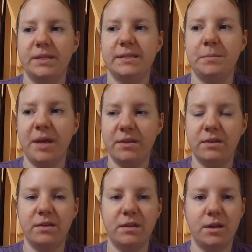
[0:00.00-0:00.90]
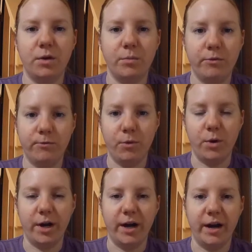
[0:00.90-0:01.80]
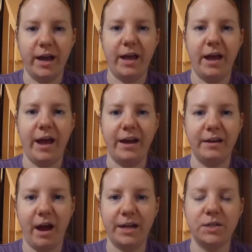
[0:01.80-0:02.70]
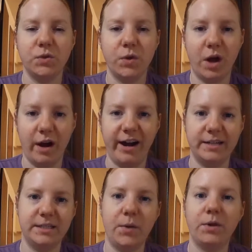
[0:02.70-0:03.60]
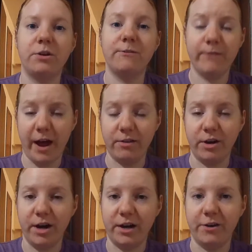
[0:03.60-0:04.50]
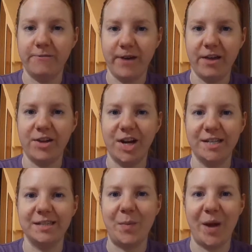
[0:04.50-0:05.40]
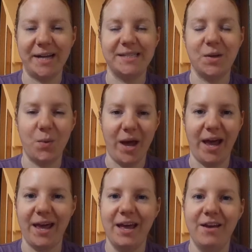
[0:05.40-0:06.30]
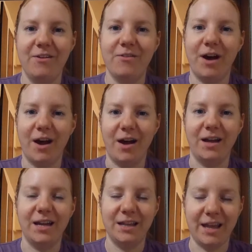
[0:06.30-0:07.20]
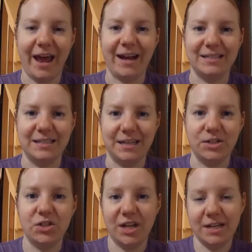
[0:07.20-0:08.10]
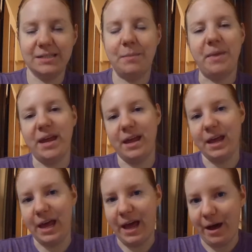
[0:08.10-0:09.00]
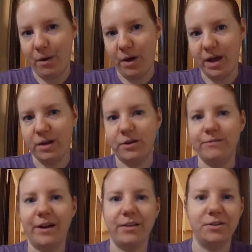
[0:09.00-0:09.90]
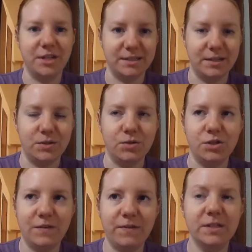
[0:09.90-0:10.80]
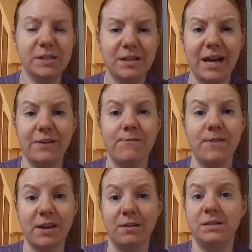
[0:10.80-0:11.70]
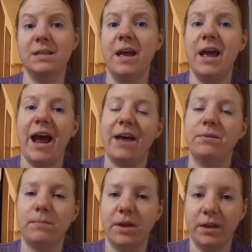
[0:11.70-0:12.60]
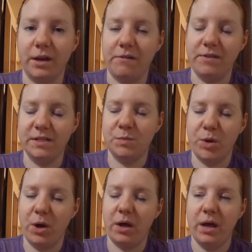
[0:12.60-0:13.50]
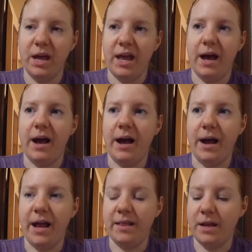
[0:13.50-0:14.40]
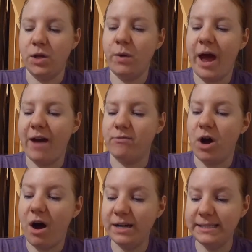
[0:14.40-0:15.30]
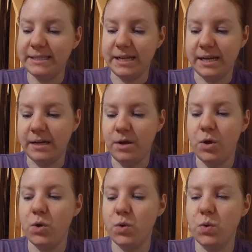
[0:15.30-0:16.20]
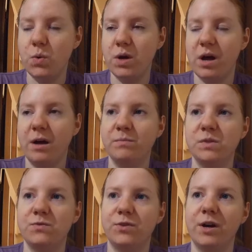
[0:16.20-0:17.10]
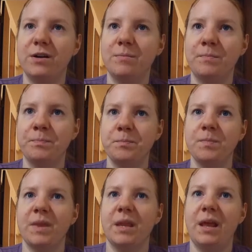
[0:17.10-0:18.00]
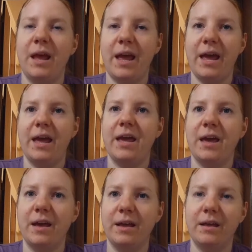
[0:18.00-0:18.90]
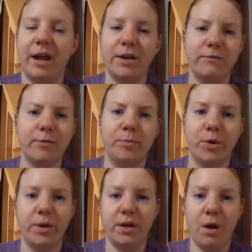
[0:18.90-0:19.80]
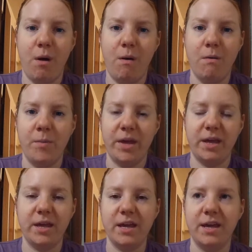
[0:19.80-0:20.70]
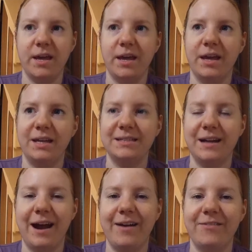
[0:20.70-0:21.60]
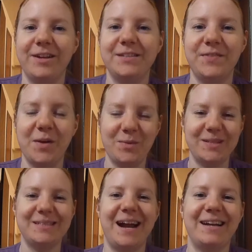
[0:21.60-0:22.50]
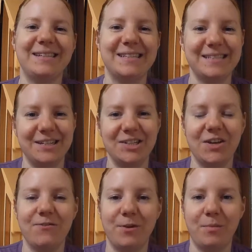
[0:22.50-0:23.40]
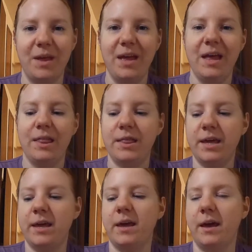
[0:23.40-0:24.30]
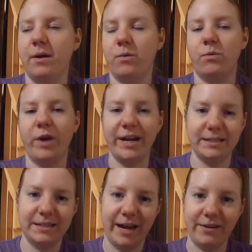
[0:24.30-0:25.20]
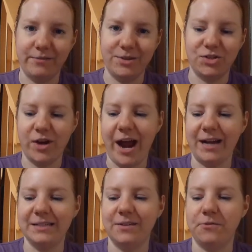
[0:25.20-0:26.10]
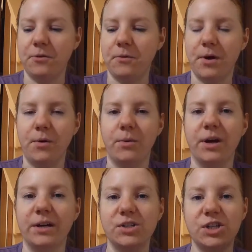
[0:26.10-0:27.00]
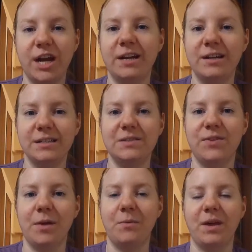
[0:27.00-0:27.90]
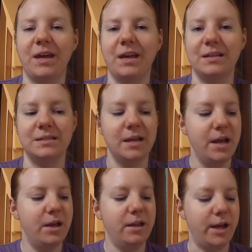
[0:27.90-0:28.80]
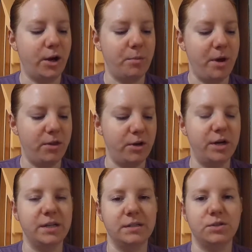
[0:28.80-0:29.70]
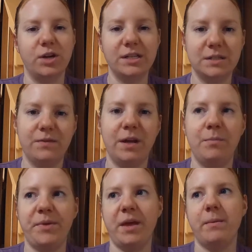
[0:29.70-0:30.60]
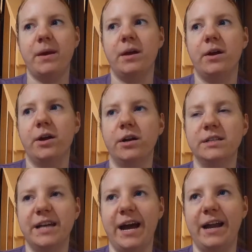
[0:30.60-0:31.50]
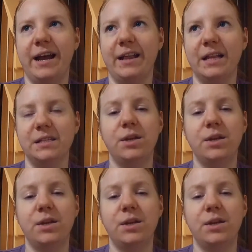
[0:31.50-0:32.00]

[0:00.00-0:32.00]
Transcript: Samantha the year before had gotten into a car accident with her father, and her father ends up passing away in the accident. She ends up making it out, and her father doesn't, so she feels a lot of guilt at the beginning of this book. And then you have Austin, who comes from a kind of a broken home. His family is not necessarily from the right side of the tracks, if you will, where Shayna's family is, like, her mother is a trust fund baby. Her dad had this